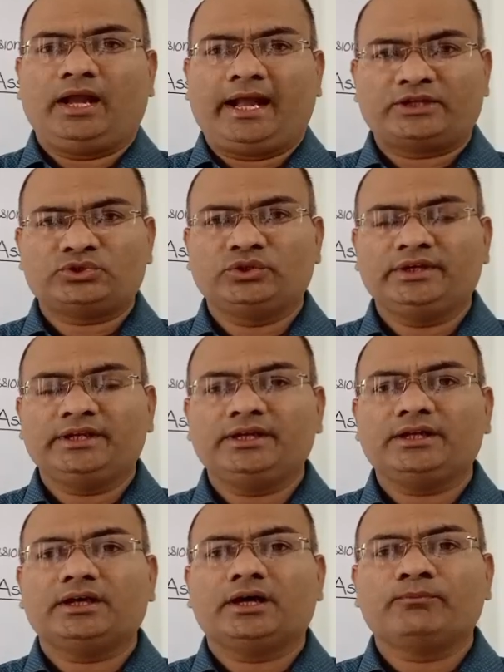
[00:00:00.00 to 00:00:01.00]

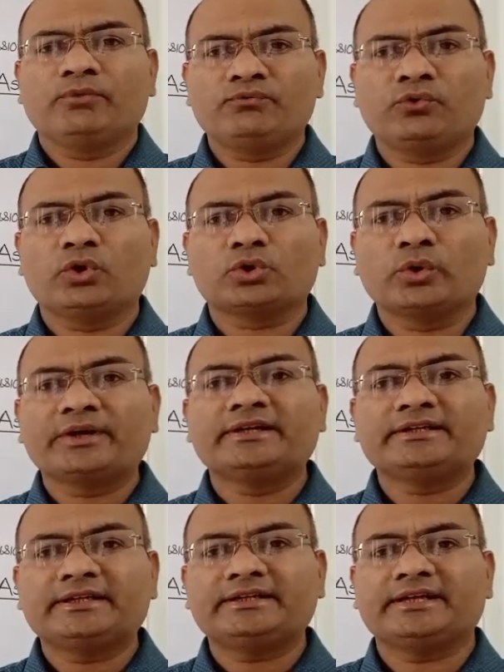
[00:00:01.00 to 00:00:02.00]
Actually, before
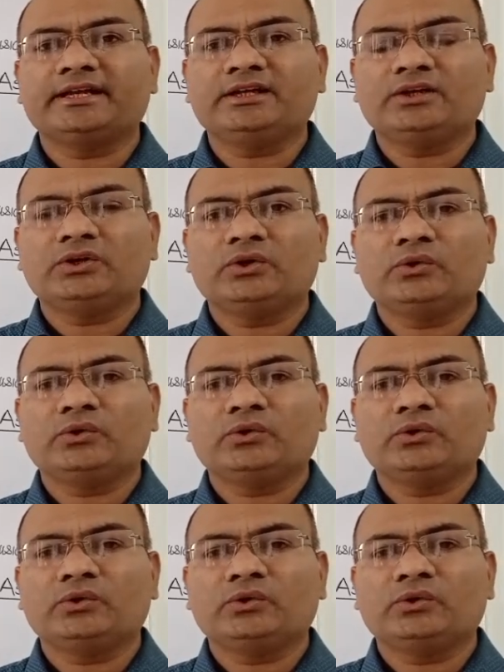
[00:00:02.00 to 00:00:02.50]
going in detail,